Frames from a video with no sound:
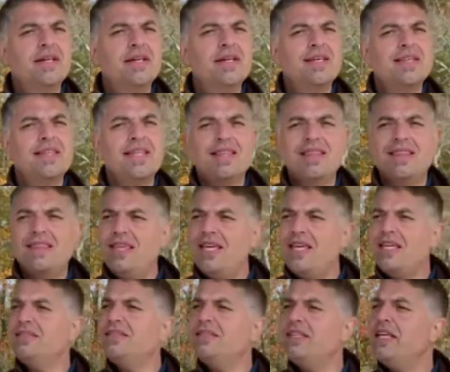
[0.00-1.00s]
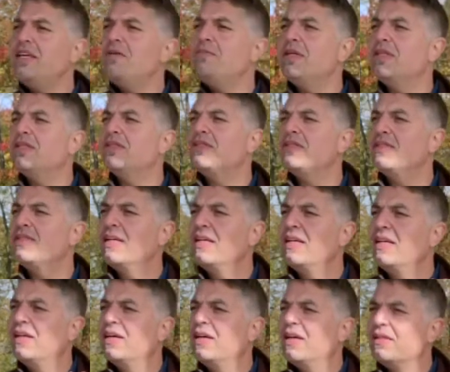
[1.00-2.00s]
That these demons,
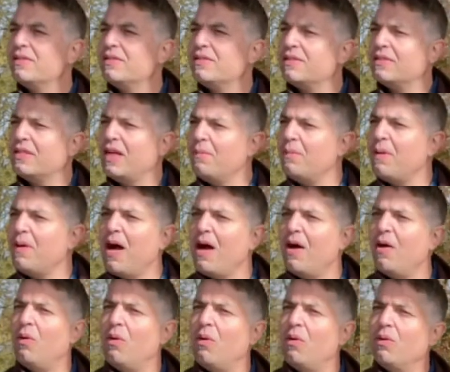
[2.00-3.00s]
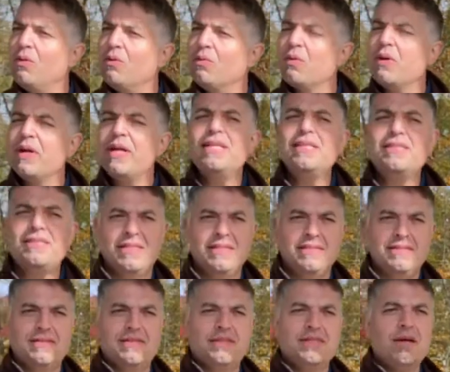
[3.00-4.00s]
some
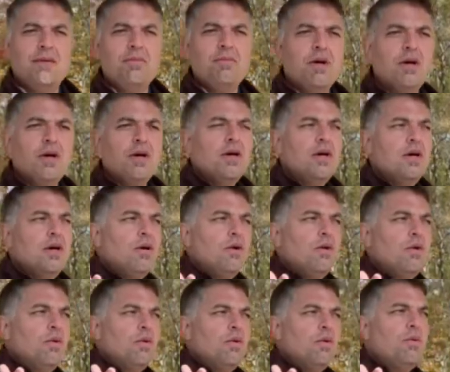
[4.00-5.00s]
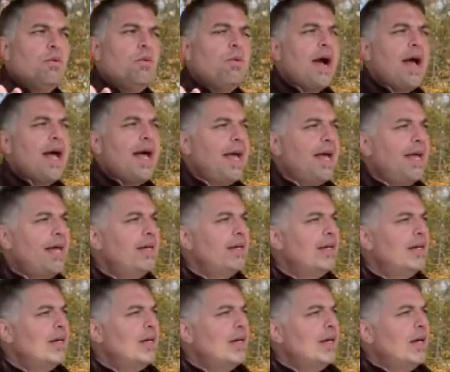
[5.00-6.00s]
reason, some way,
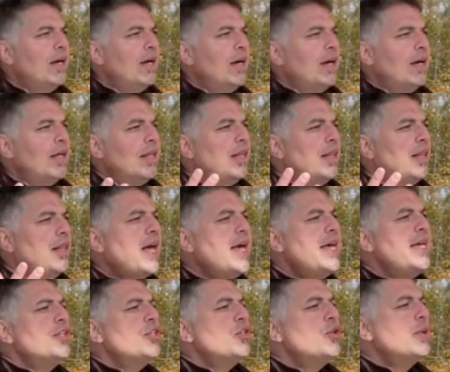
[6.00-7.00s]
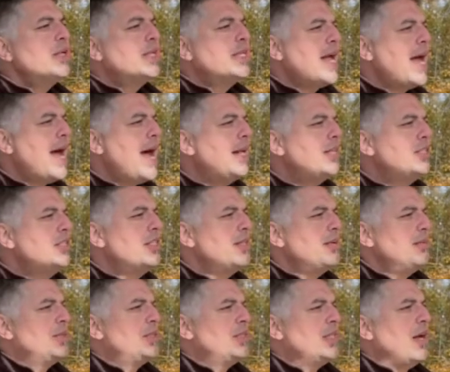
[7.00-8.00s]
like to attach
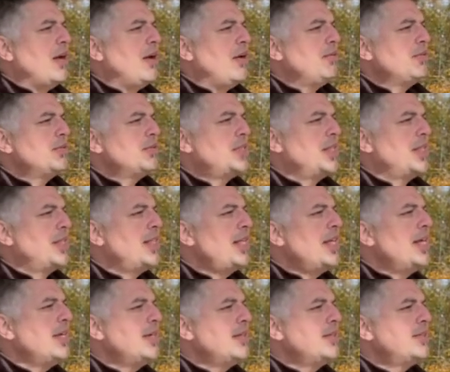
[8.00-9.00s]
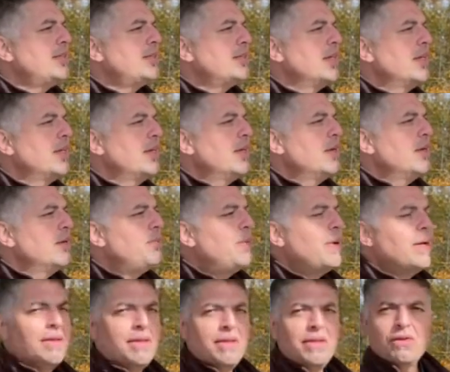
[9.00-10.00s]
themselves to things,
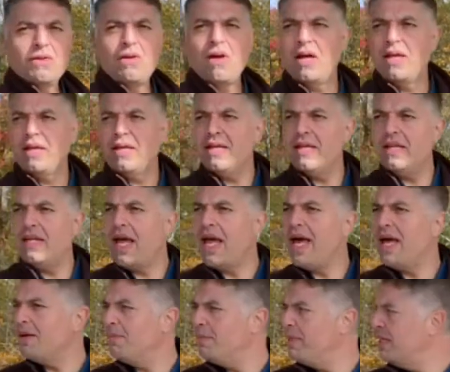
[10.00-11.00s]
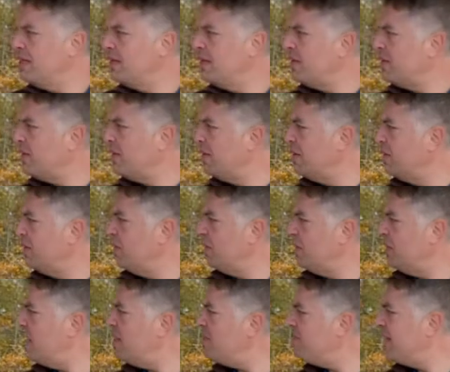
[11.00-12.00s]
but they're not inanimate. They're
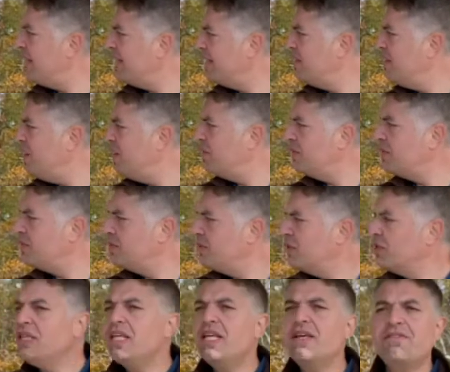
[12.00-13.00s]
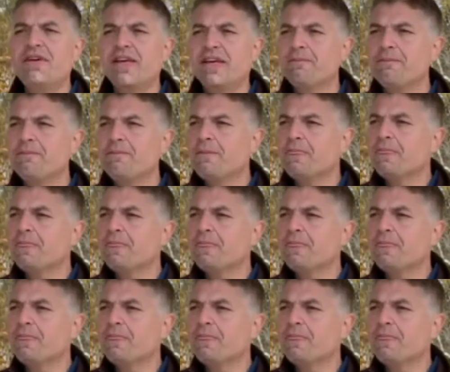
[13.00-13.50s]
living, notice, they're living.